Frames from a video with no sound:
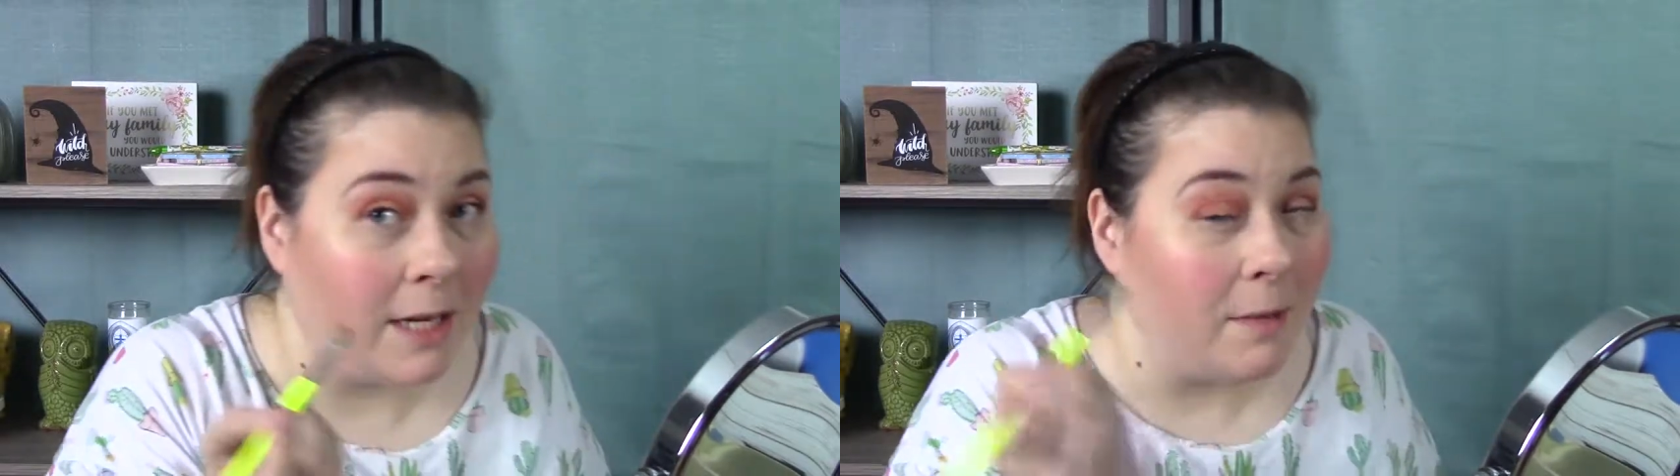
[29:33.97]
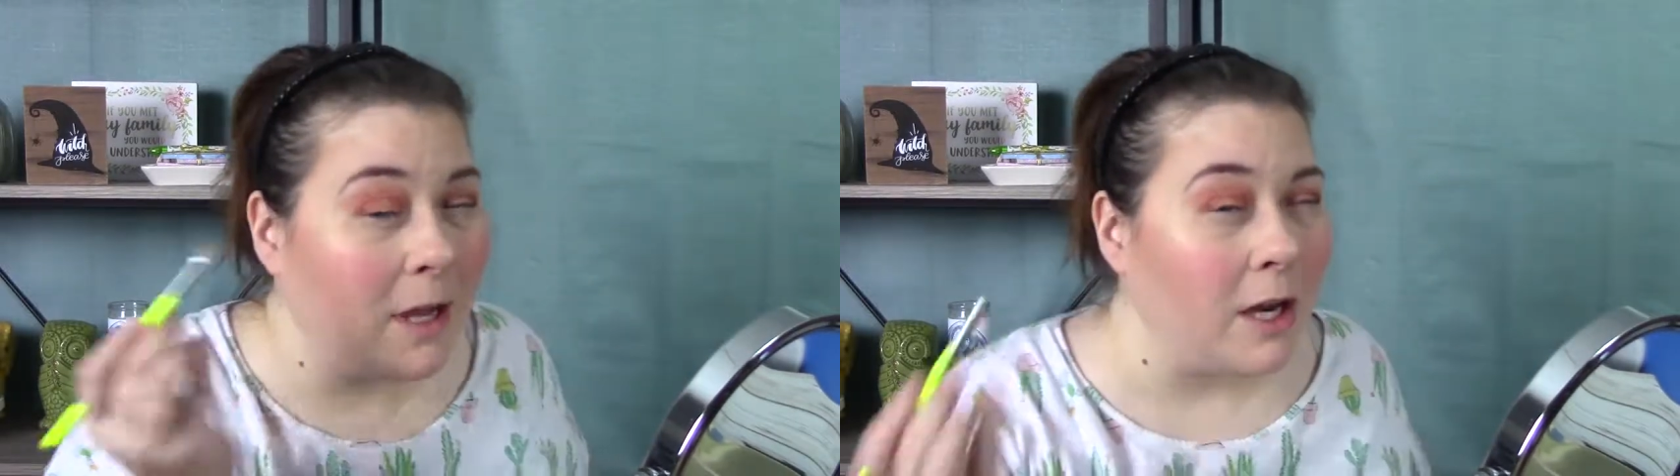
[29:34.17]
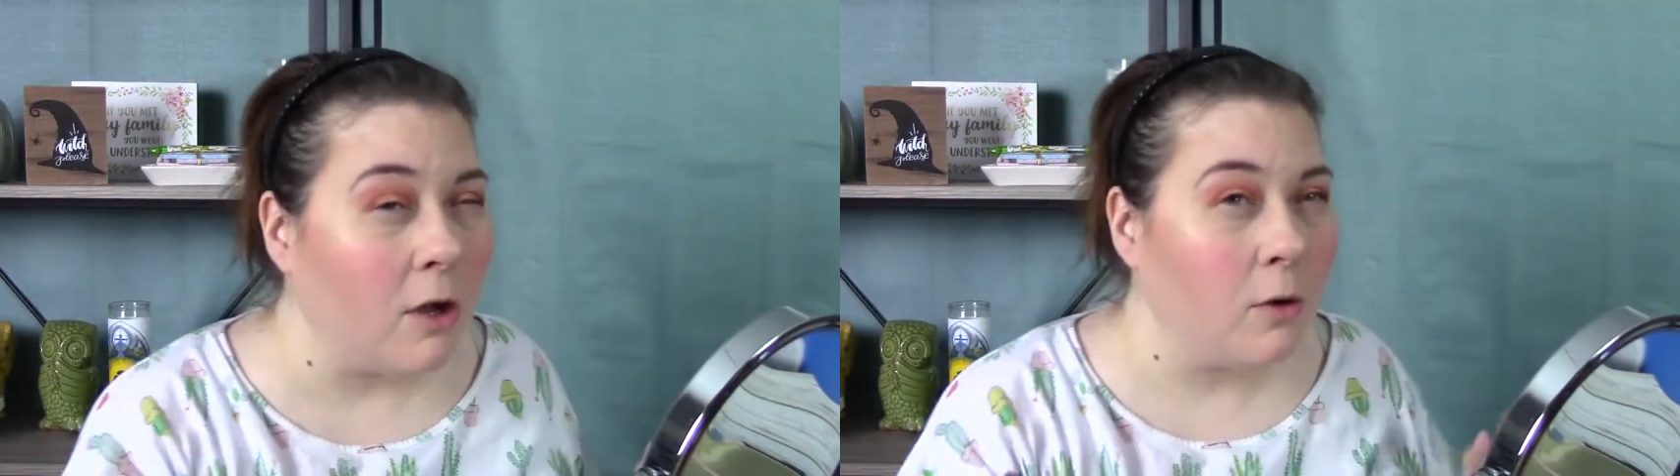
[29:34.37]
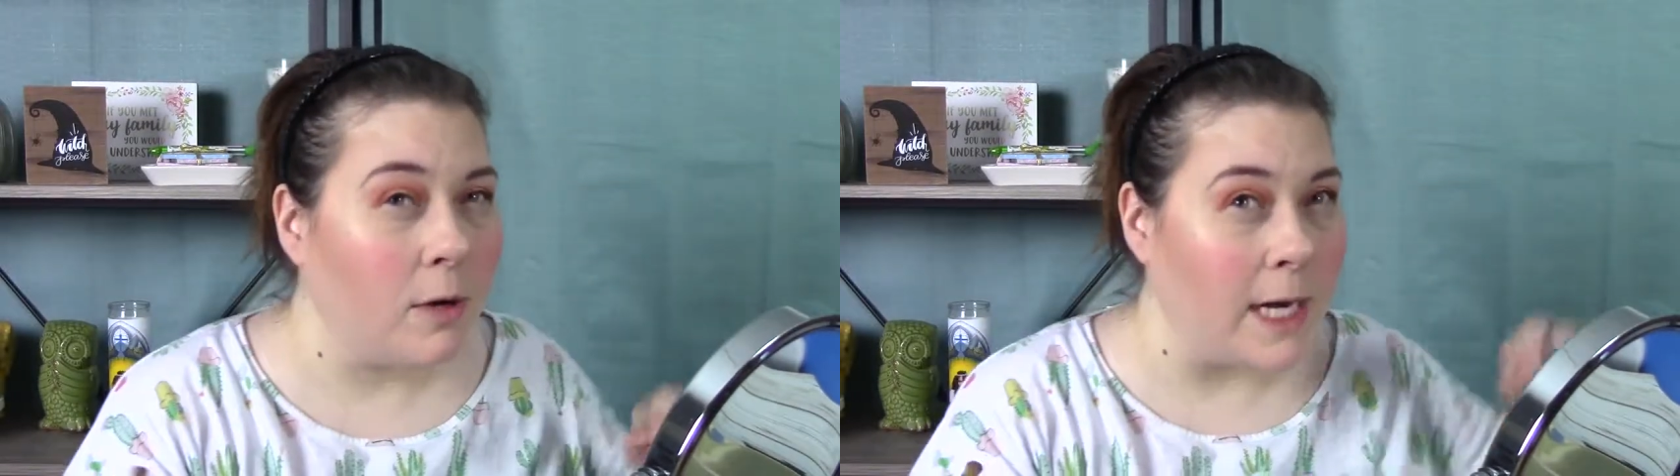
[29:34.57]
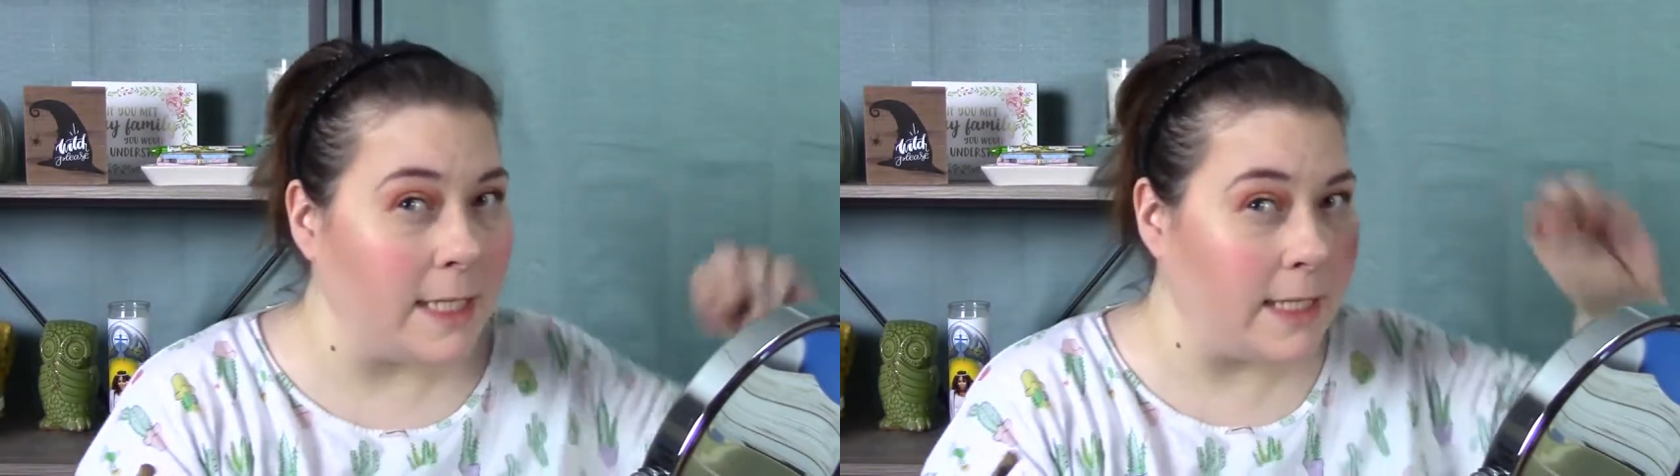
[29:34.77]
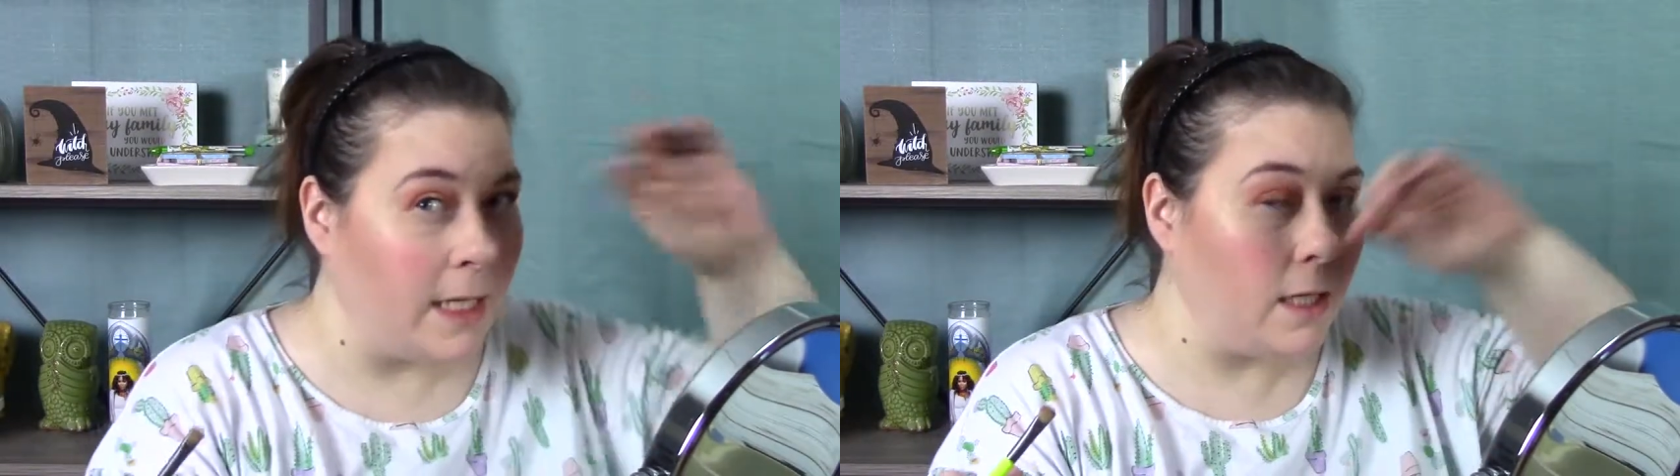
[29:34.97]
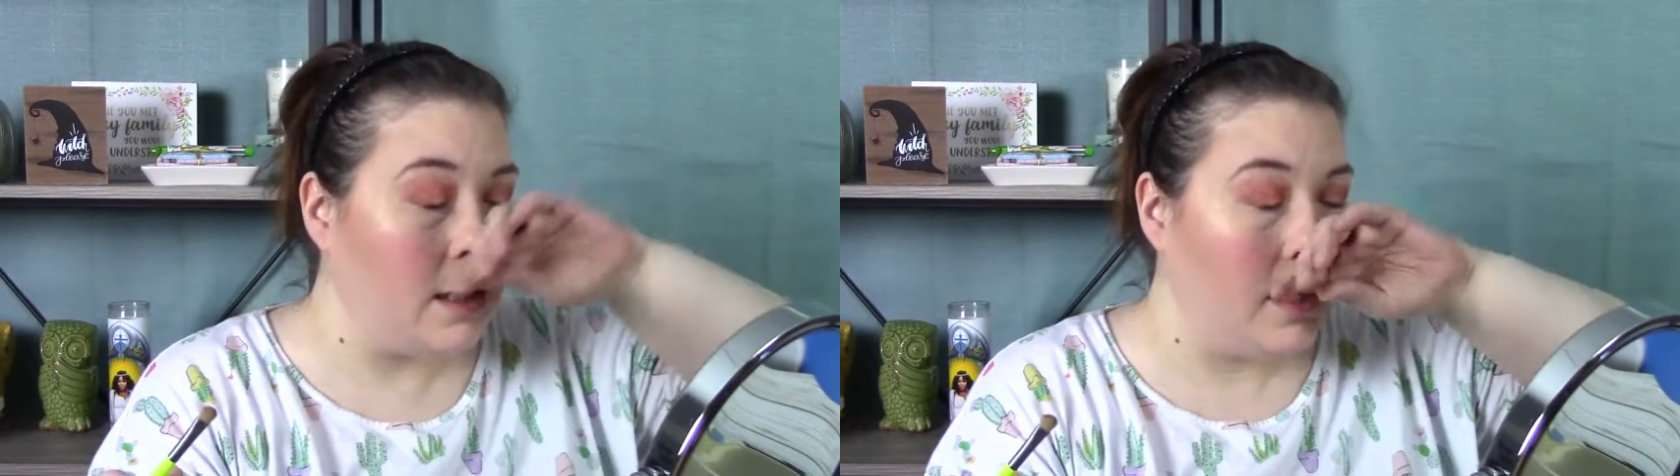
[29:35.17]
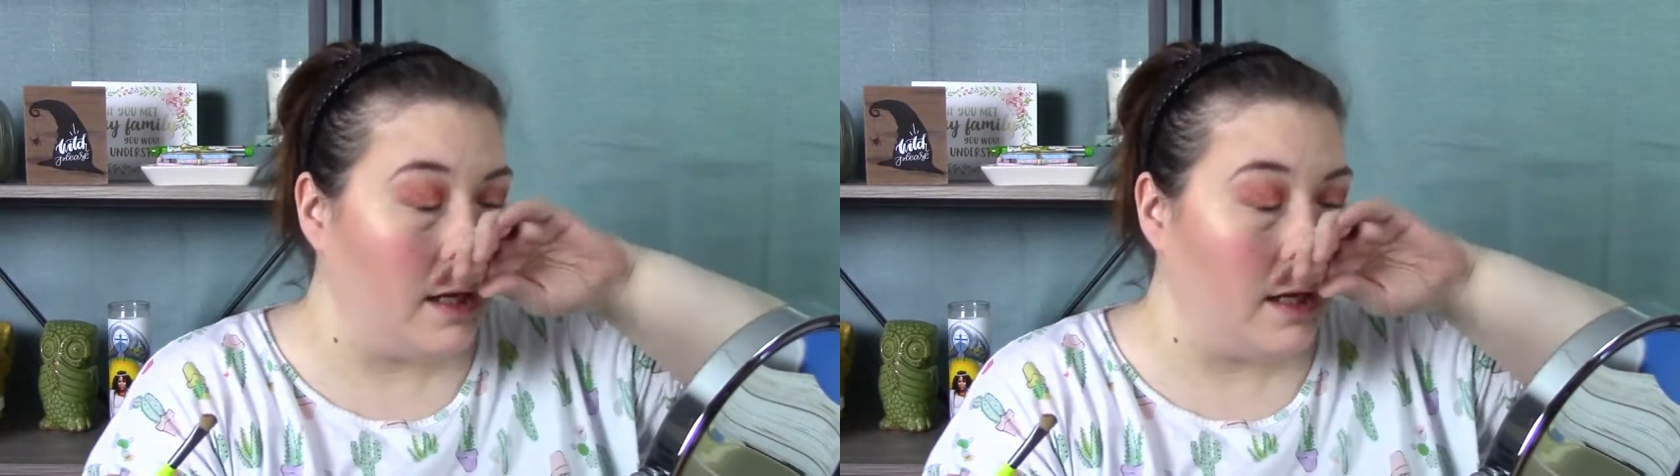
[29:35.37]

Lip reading: I'm not going to go crazy.